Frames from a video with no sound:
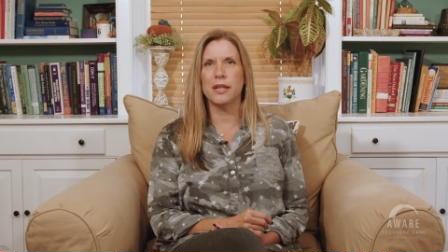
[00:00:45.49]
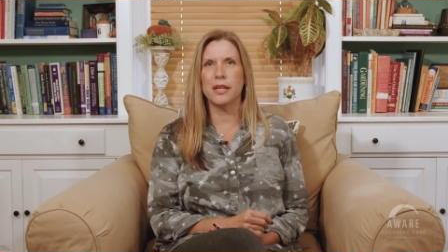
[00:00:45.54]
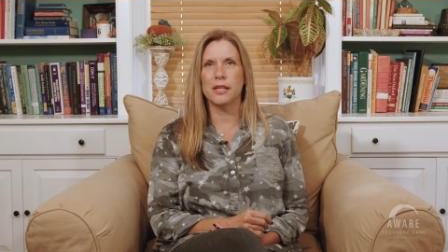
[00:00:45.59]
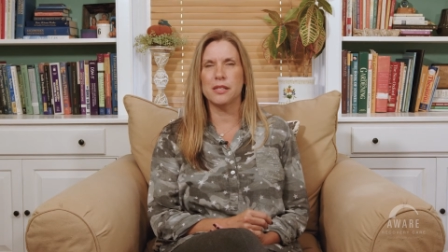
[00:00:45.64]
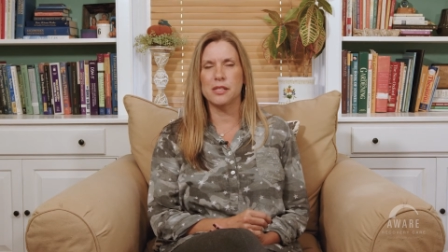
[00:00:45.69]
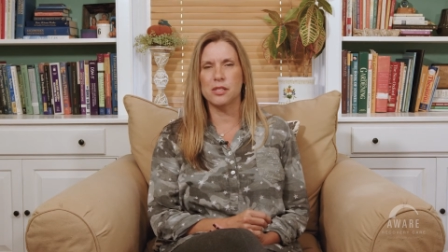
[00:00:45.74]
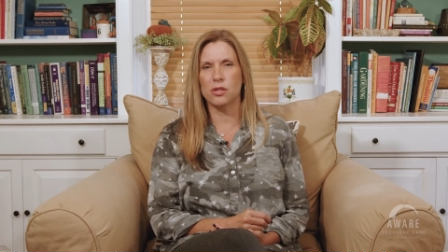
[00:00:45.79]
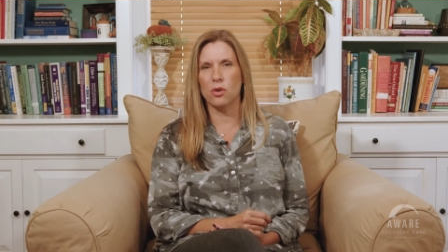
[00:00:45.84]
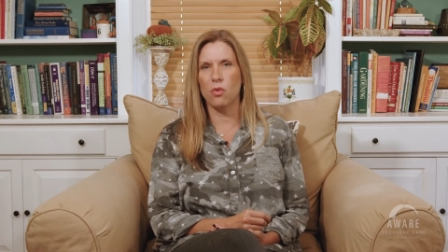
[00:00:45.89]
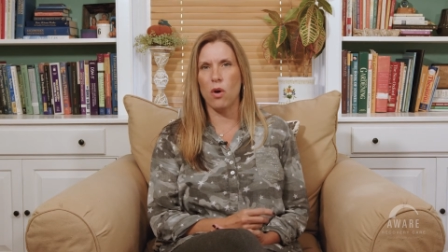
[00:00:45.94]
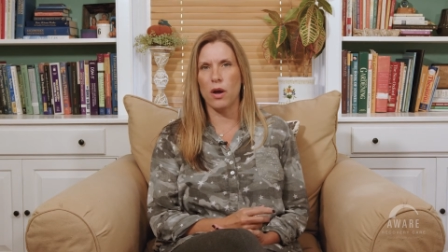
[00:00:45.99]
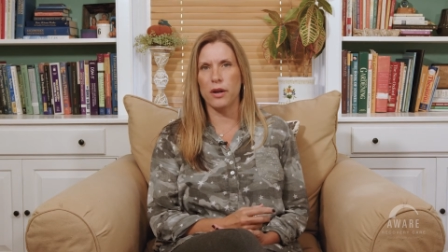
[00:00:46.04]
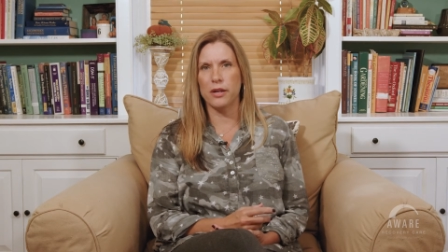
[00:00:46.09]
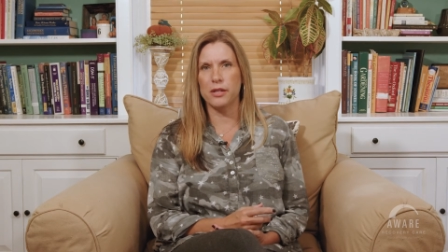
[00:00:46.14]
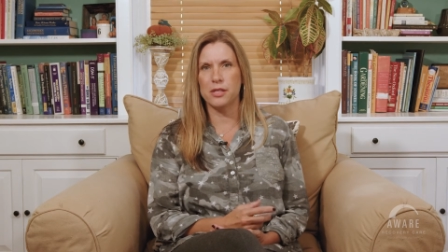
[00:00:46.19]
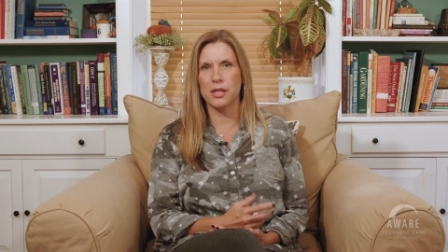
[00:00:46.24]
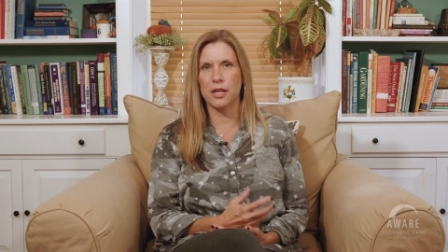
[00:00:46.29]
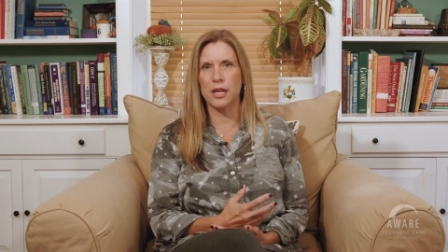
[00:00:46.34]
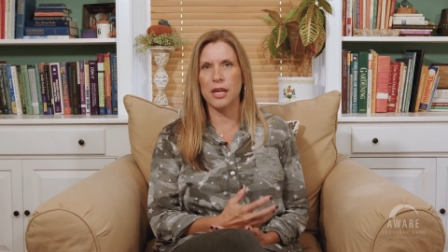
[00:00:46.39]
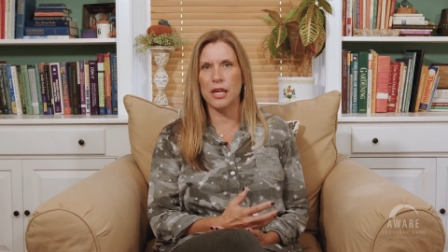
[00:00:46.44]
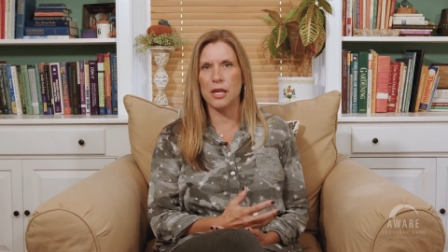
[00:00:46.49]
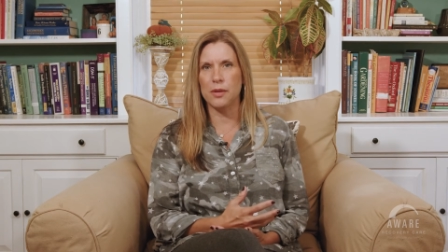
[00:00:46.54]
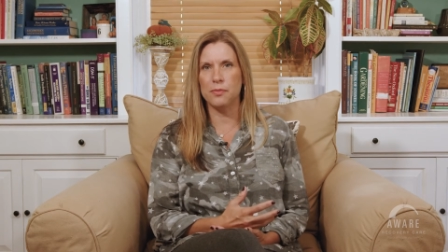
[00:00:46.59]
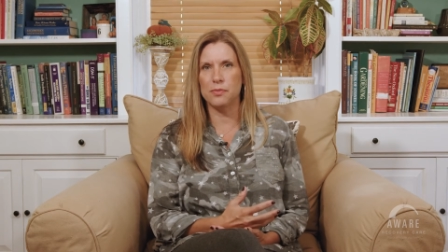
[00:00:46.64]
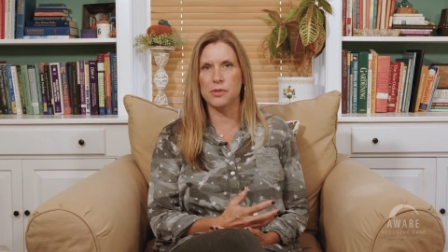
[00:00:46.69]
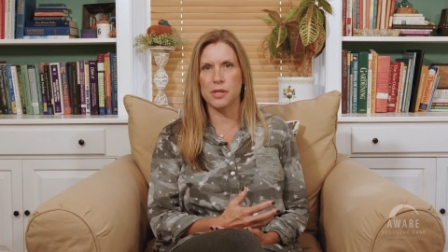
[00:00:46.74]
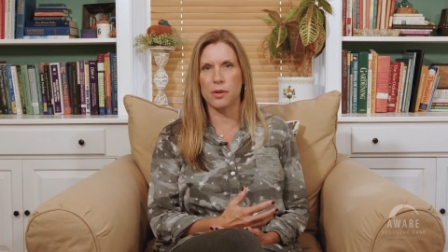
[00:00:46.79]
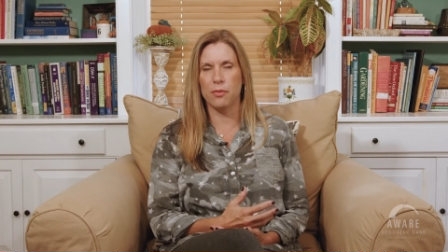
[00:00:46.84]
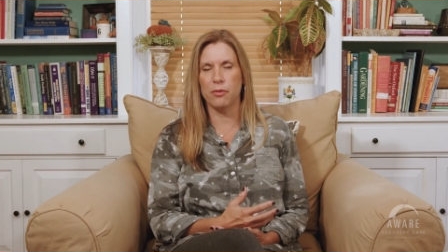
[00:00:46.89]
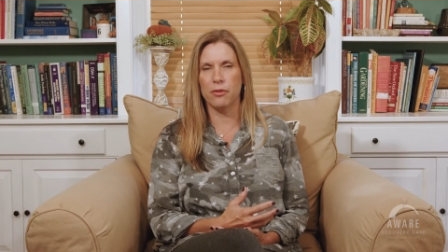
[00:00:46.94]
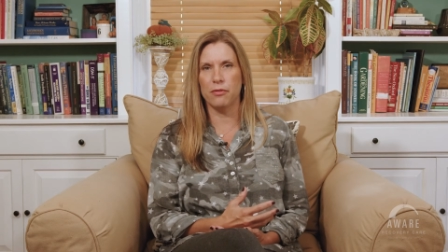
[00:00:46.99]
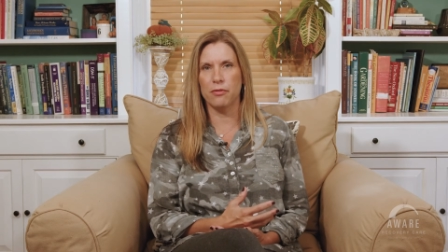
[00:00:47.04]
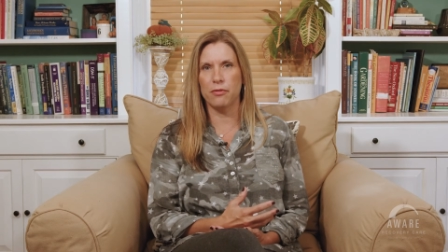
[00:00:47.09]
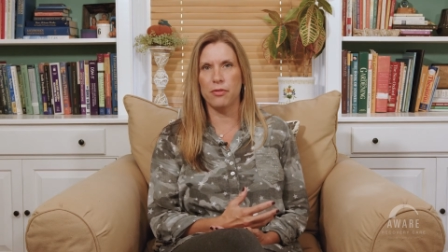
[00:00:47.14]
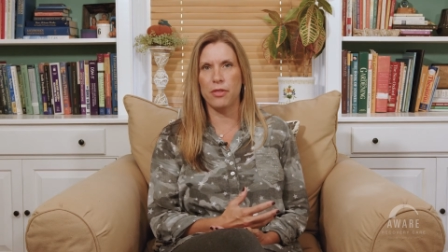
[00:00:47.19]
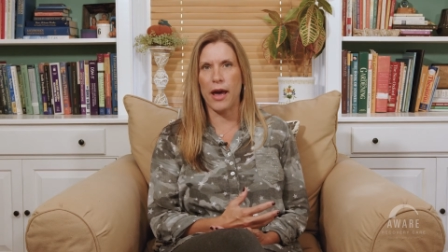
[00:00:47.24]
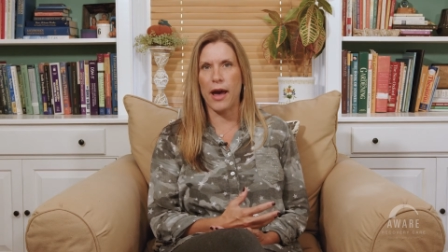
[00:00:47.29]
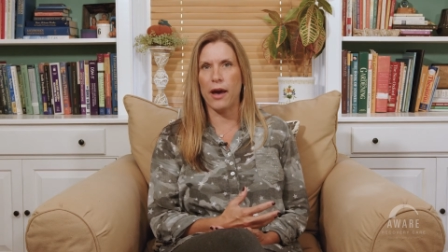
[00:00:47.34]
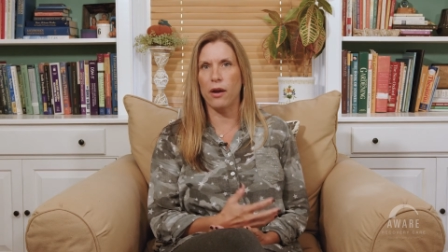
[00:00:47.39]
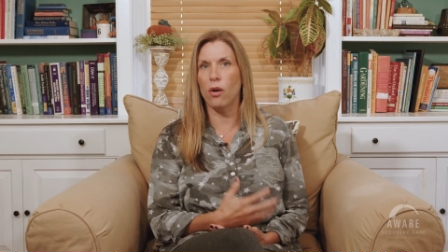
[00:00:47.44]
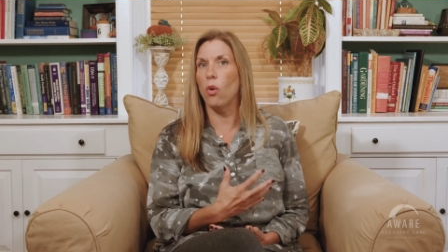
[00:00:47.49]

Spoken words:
I still wanted to keep some of that